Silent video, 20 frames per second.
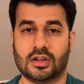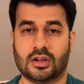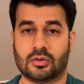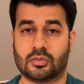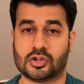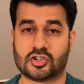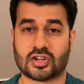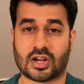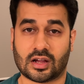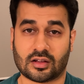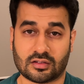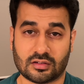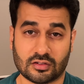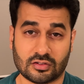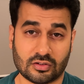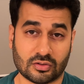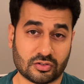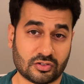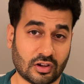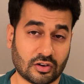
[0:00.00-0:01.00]
which acts as
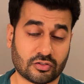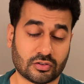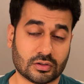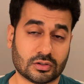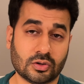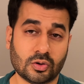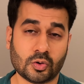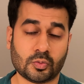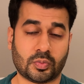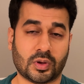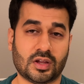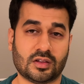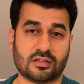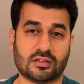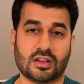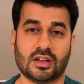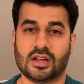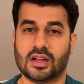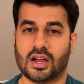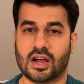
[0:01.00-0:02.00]
your central code base,